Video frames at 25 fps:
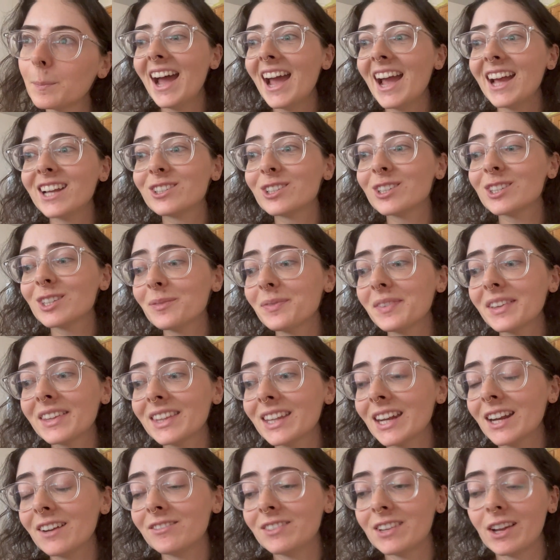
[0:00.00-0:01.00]
It's just something that
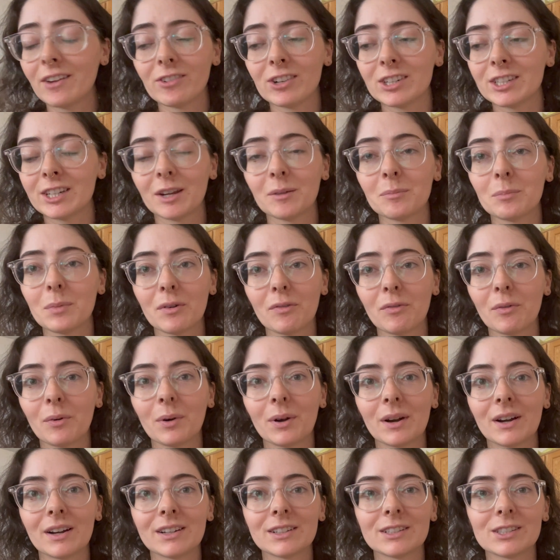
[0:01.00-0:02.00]
I've never done
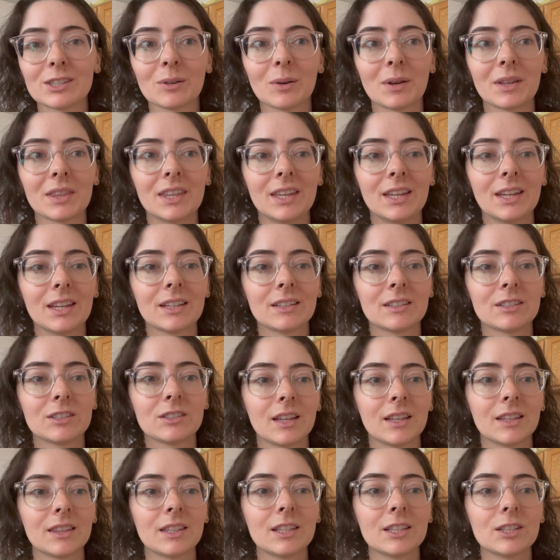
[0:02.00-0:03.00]
before, so I think
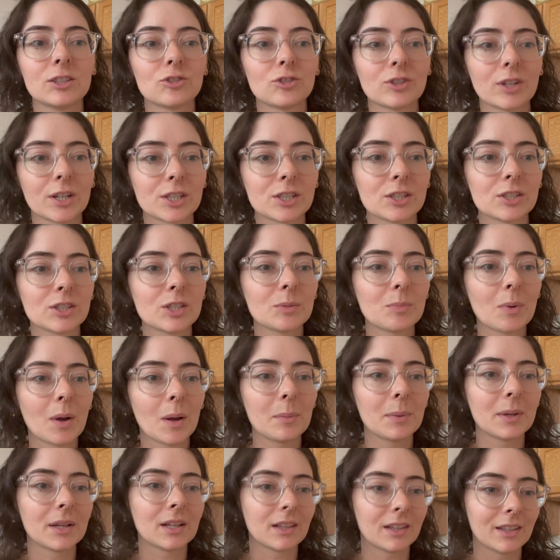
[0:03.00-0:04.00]
the instructions are
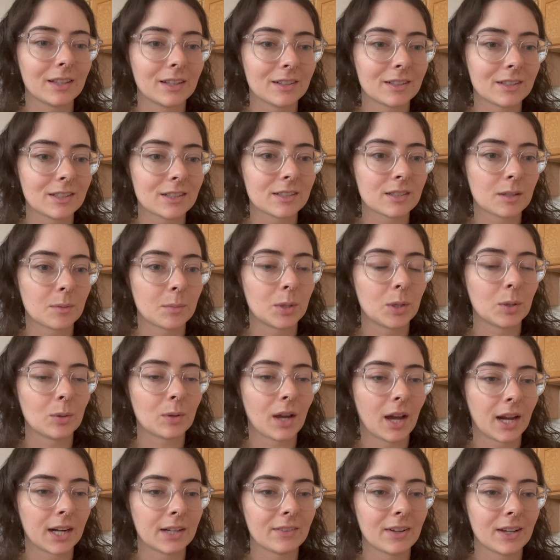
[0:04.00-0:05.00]
probably clear to someone who
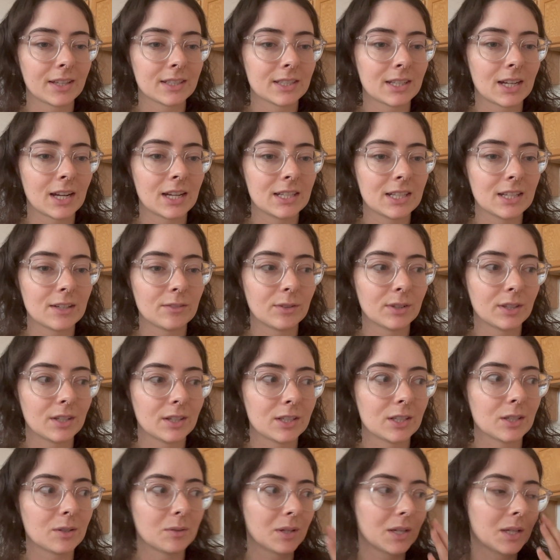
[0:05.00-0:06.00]
kind of has an idea of what they're
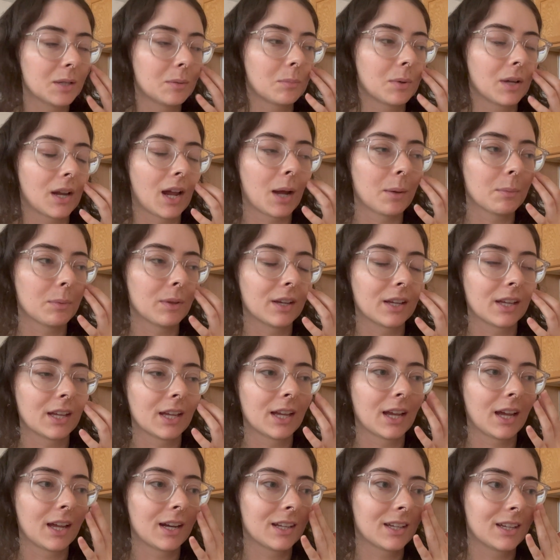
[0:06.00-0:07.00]
doing, but I'm looking
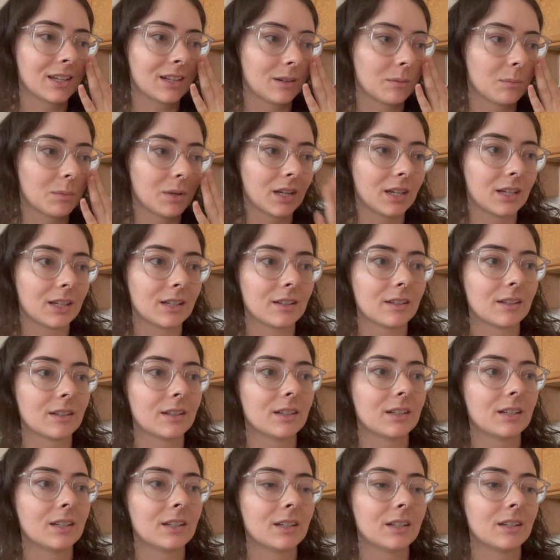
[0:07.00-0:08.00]
at it and I'm like,
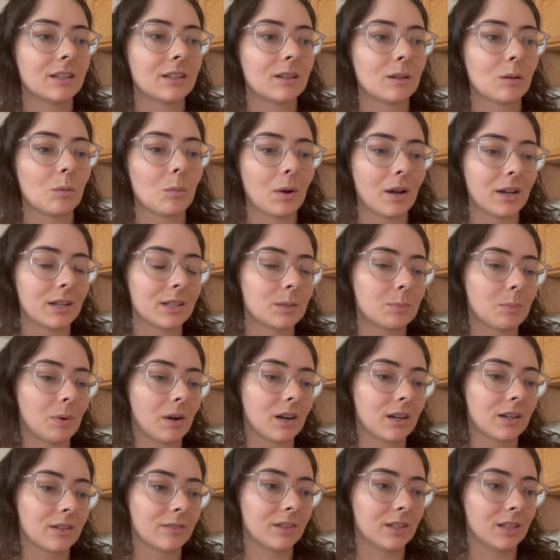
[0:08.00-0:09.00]
why is
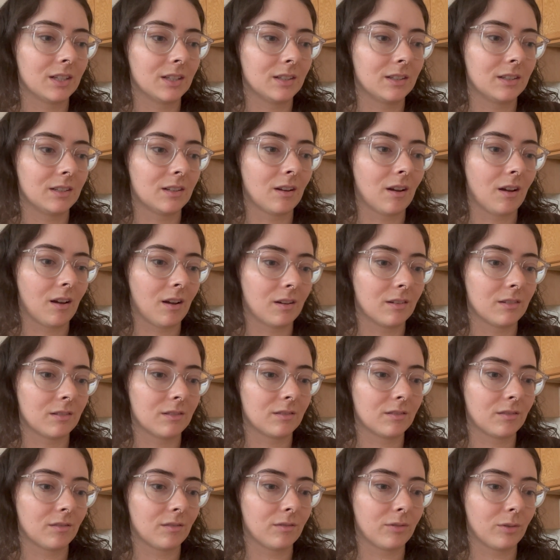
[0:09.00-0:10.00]
part of it not
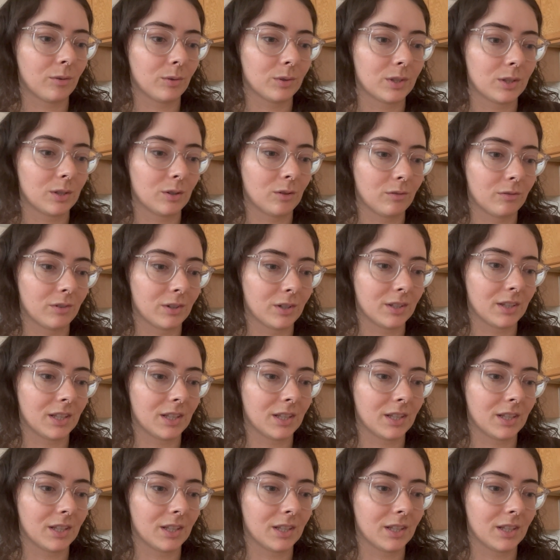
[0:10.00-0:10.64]
folded over?